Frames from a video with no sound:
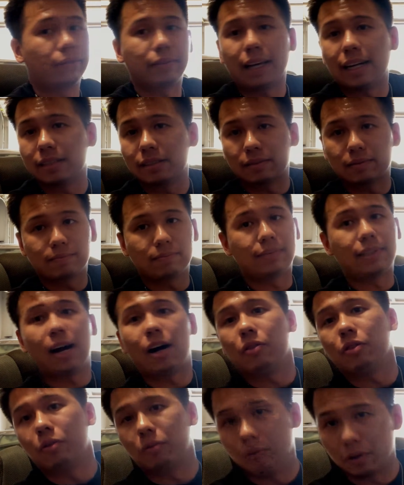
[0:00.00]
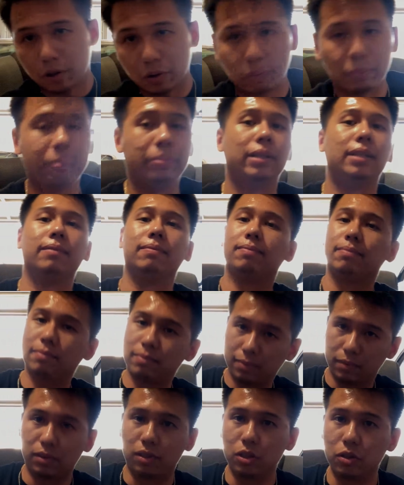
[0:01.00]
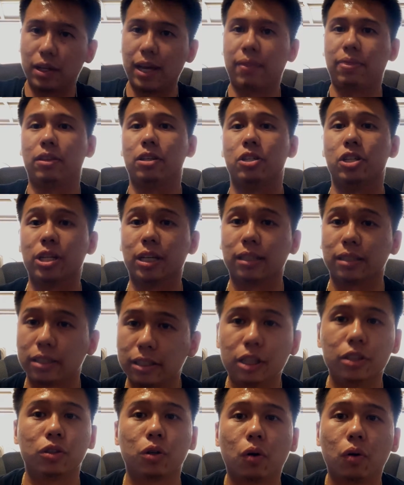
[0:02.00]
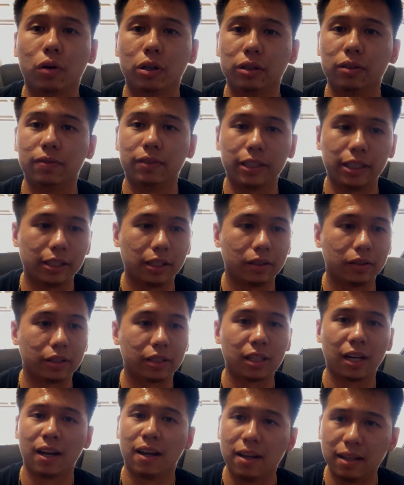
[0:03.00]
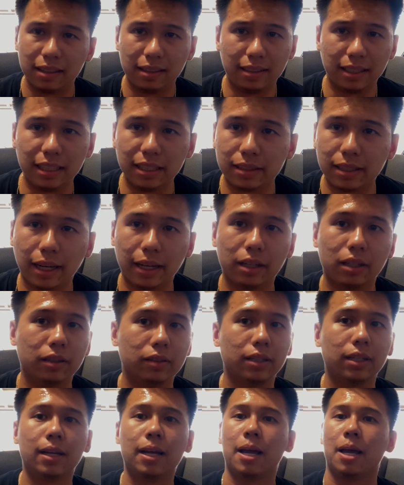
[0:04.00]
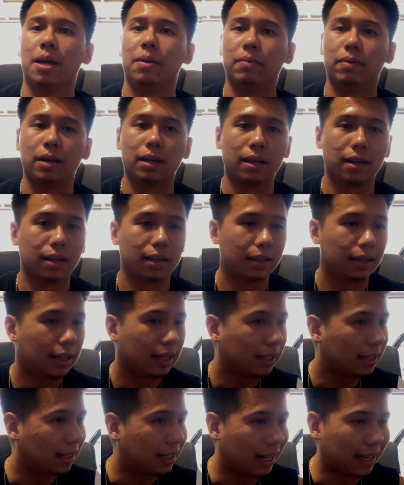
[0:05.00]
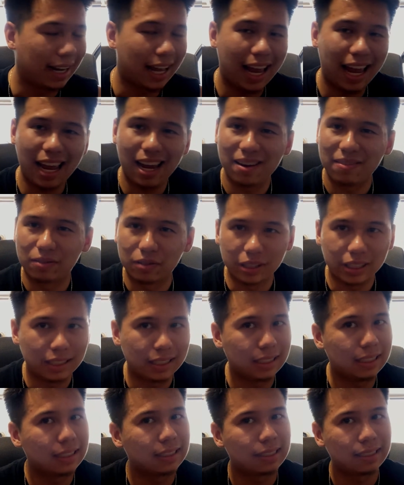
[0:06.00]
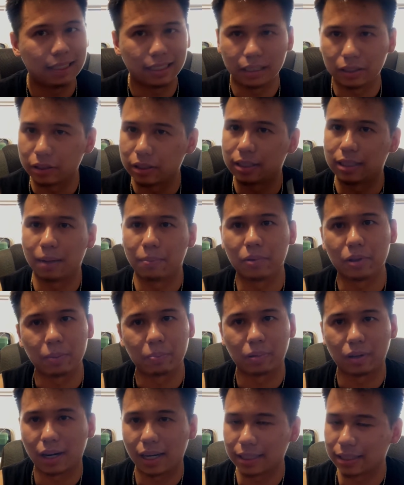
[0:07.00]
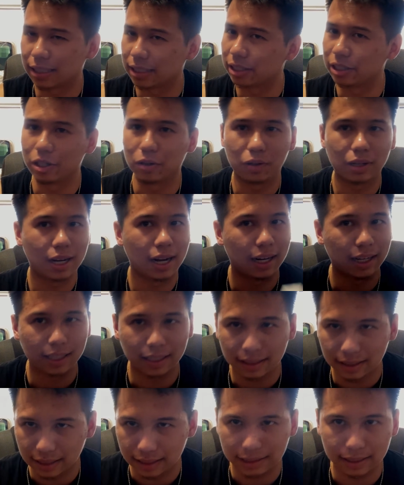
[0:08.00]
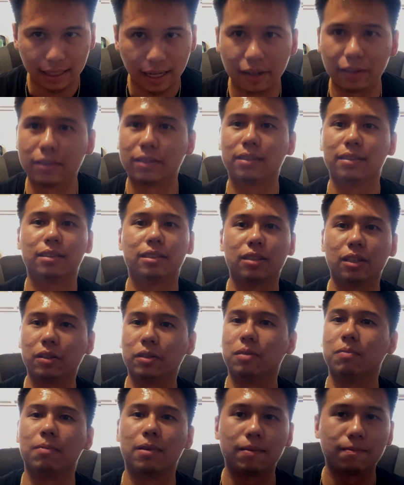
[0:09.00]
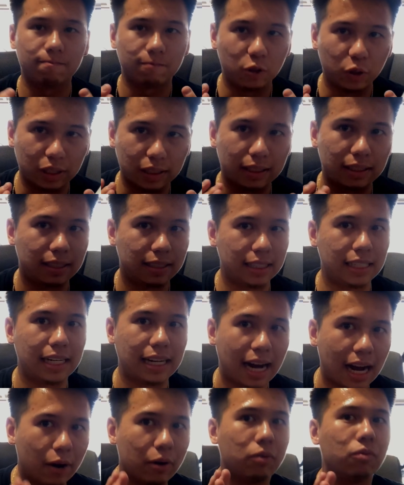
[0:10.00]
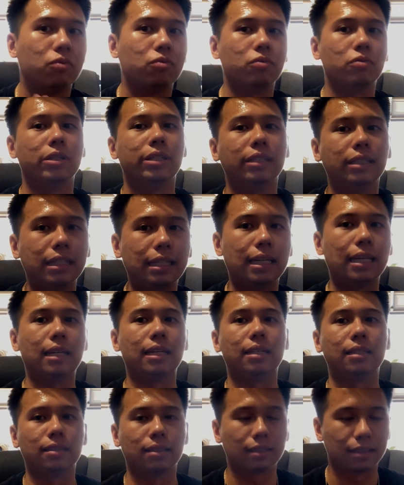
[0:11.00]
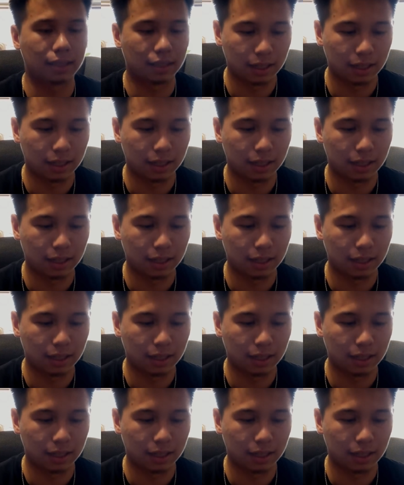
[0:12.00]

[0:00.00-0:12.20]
That's down the road, but you get the gist. Tutorial videos, detailed, get every single step of the process, no cutting things out, so you can see how it really is.